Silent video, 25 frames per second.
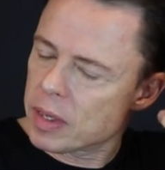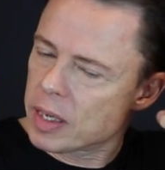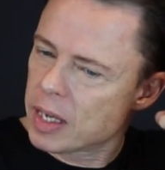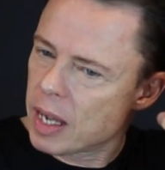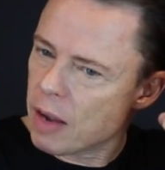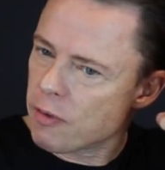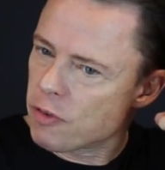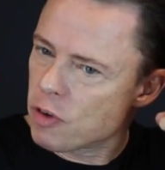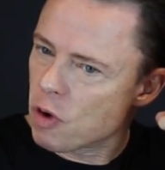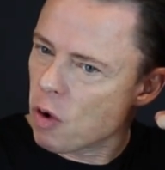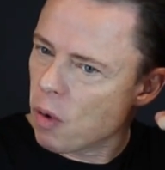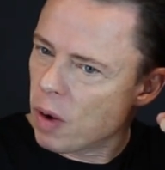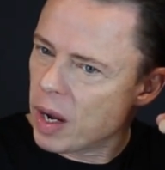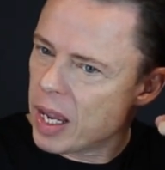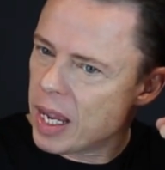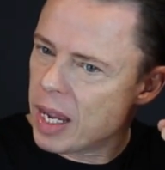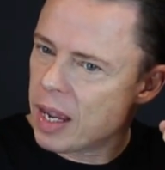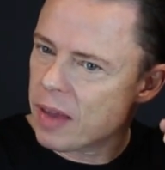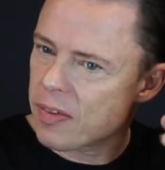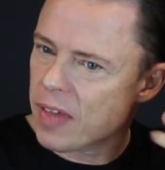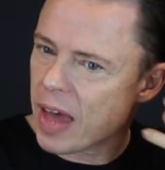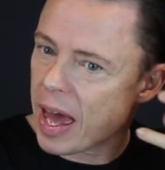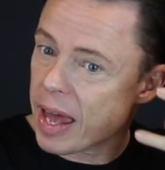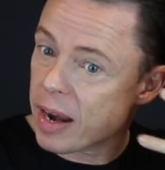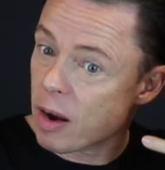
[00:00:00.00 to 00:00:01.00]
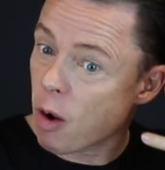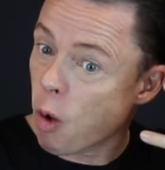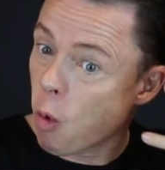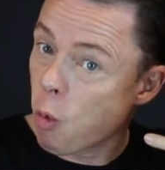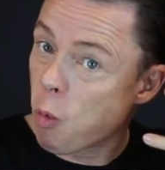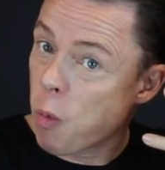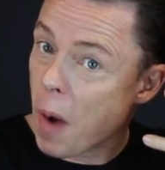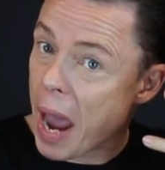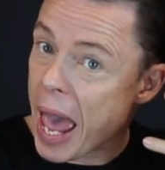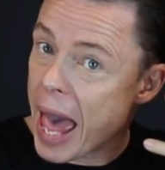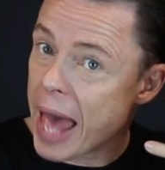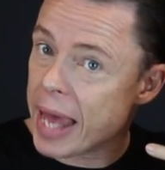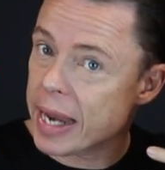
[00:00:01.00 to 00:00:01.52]
give your ear that
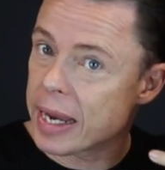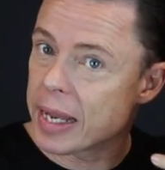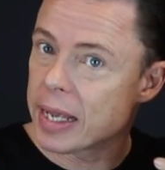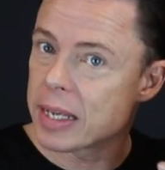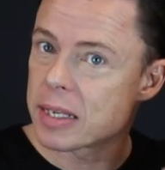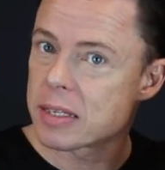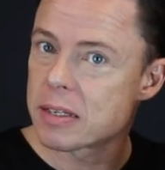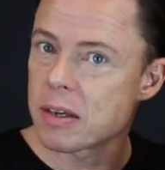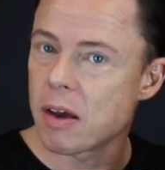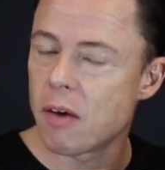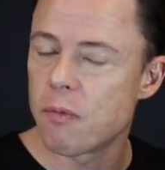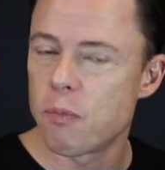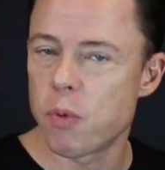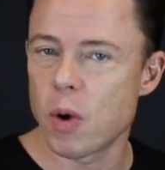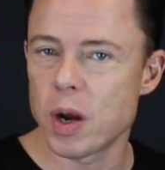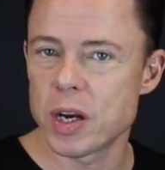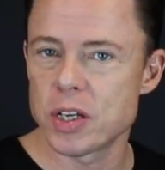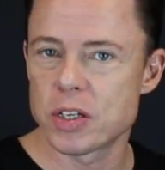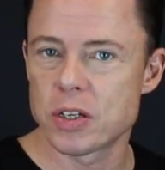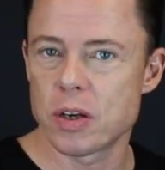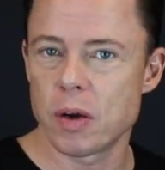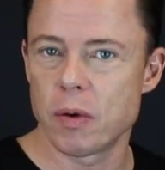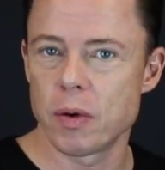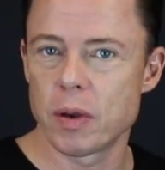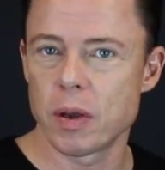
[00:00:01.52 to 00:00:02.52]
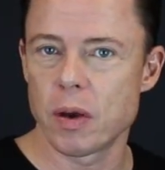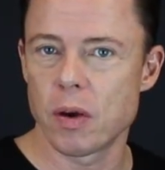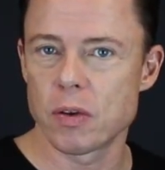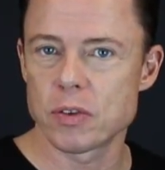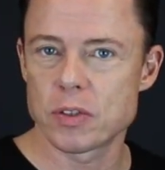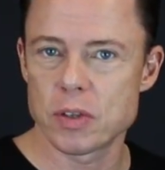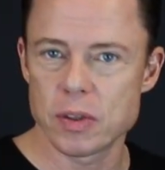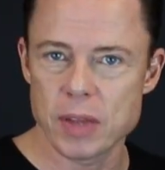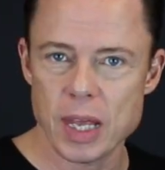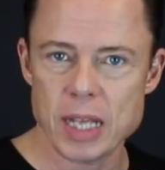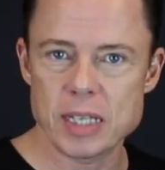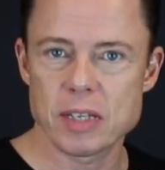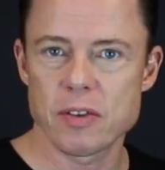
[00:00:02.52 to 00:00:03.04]
awareness of what is going on.
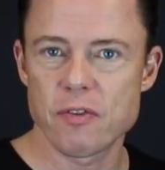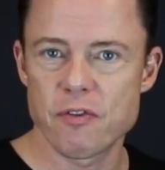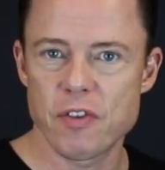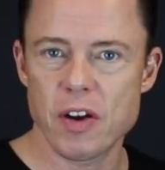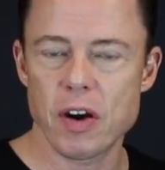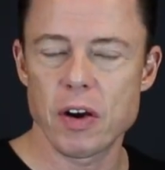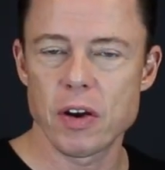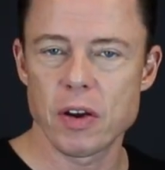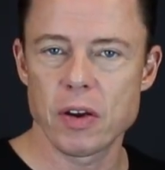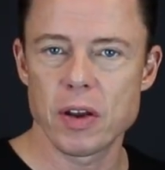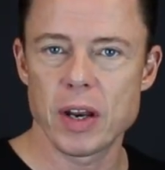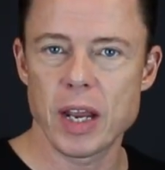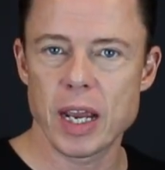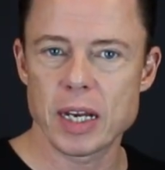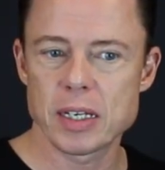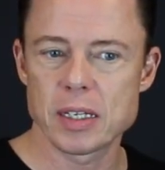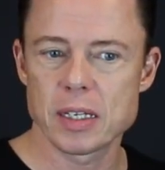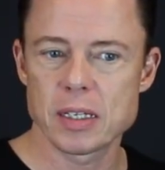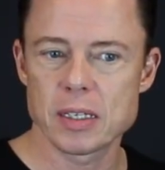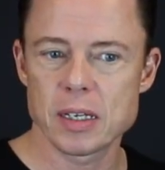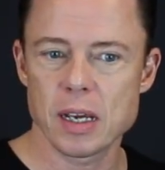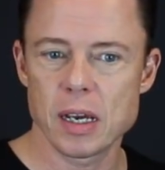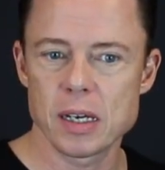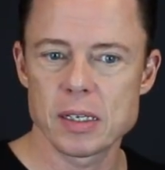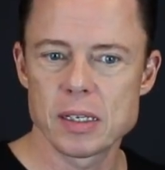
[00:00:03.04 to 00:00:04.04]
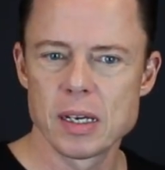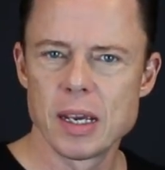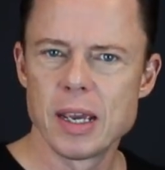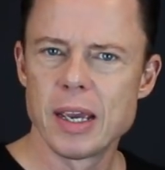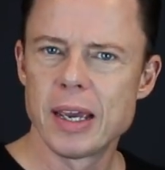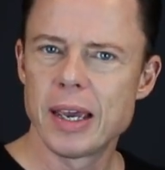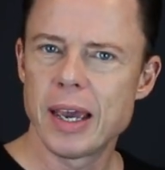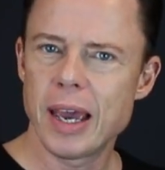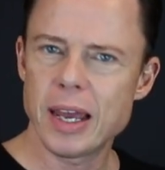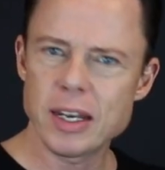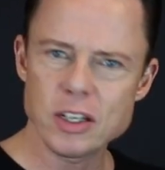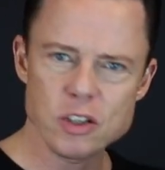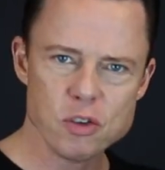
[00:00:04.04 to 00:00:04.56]
So that's a very good exercise.
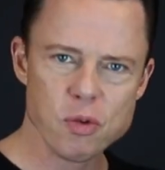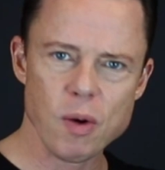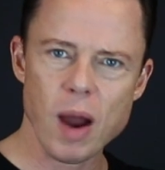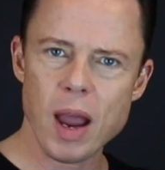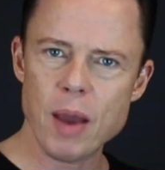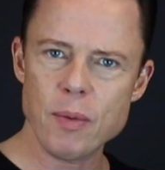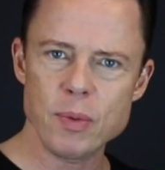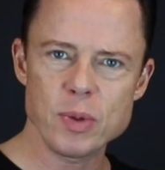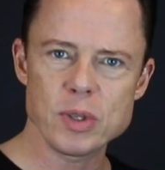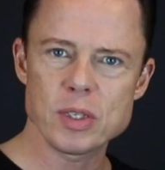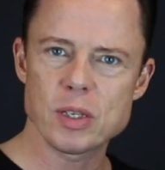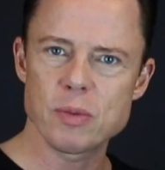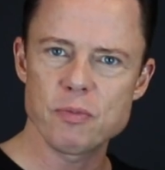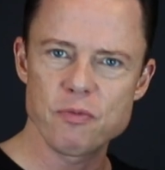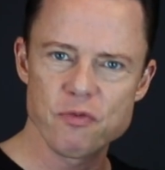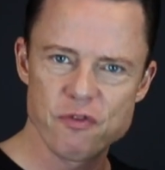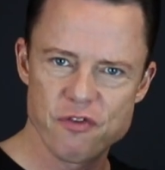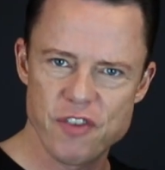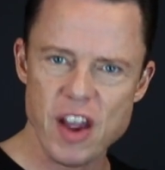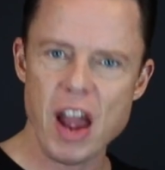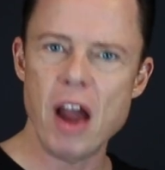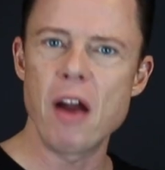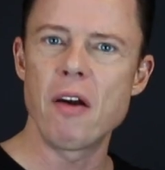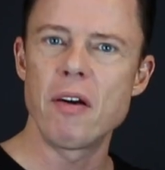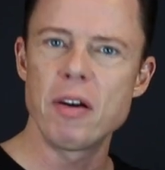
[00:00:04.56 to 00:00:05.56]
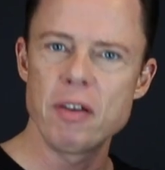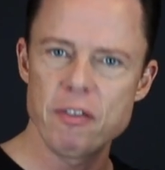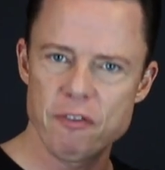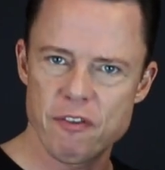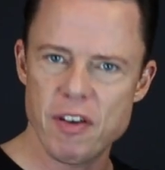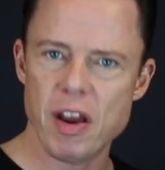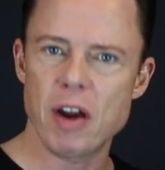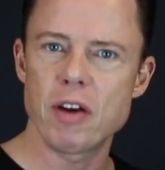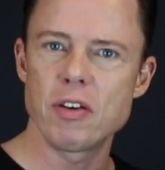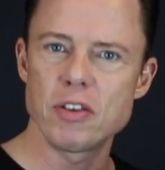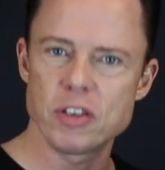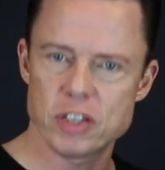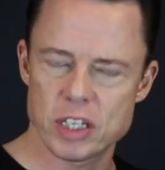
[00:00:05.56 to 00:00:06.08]
And try with some very,
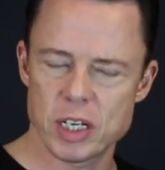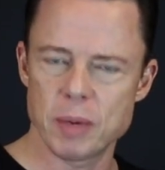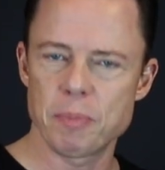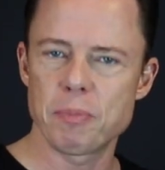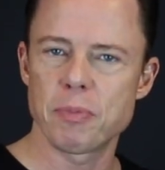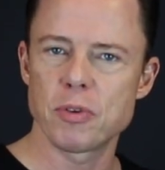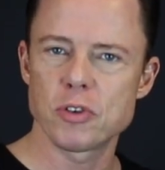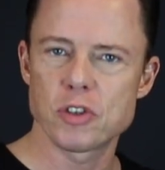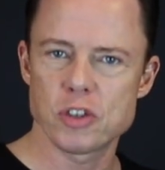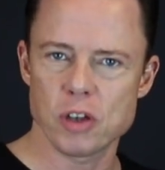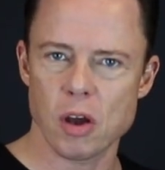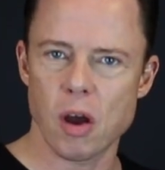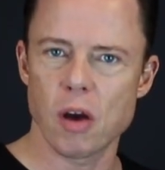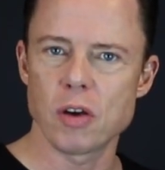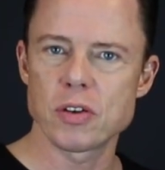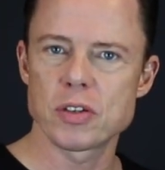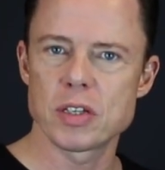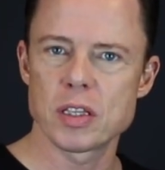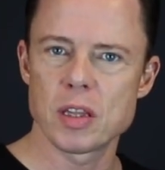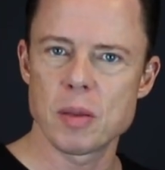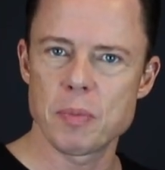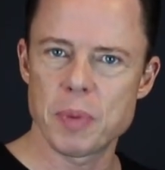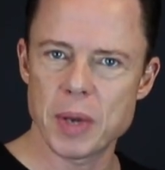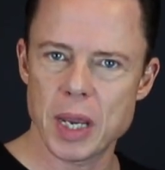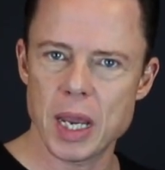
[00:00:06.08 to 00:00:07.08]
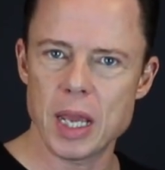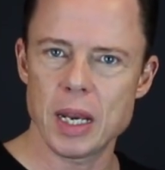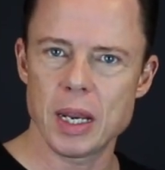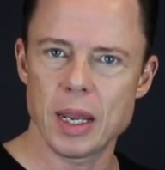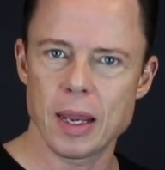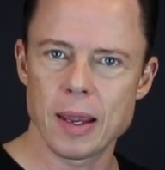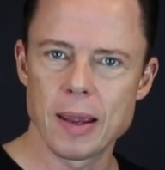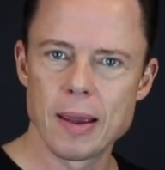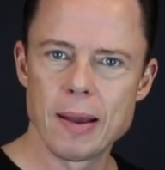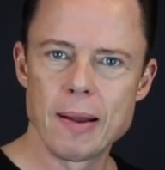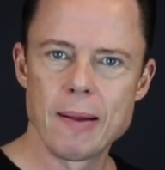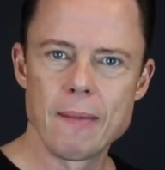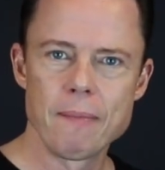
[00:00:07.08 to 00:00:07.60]
very simple songs in the
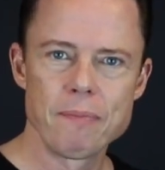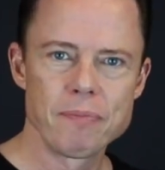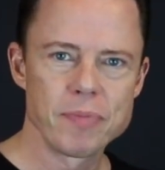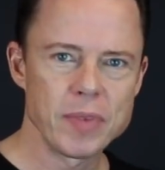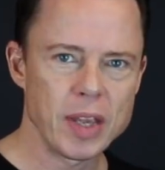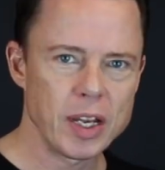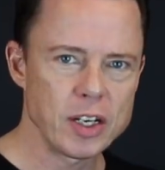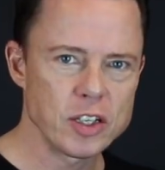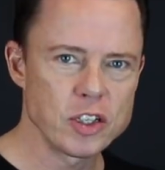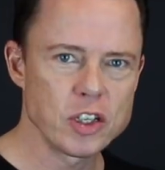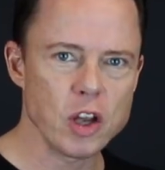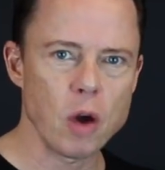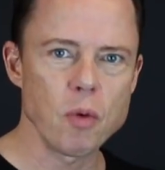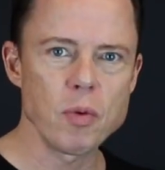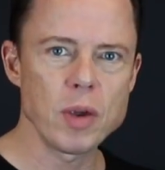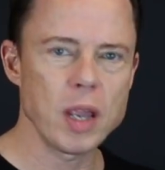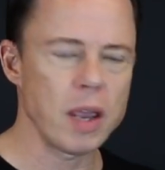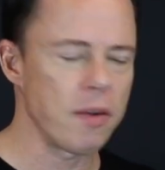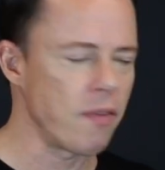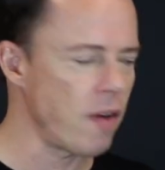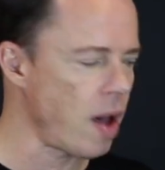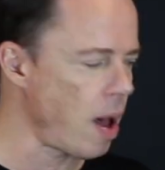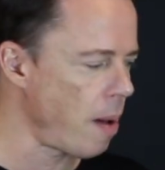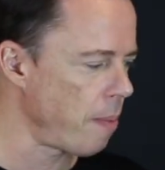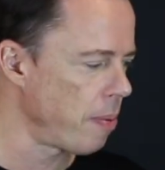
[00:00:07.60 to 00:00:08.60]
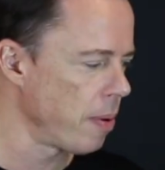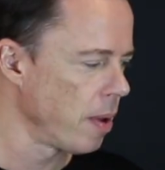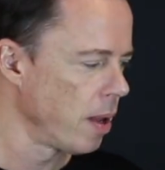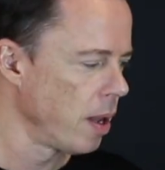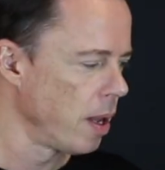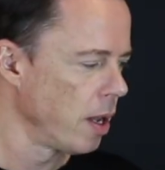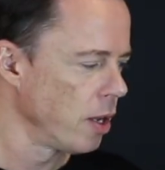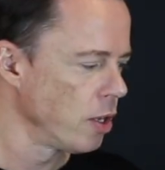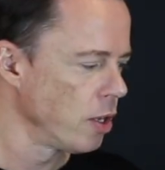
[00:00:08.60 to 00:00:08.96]
beginning. And don't give up.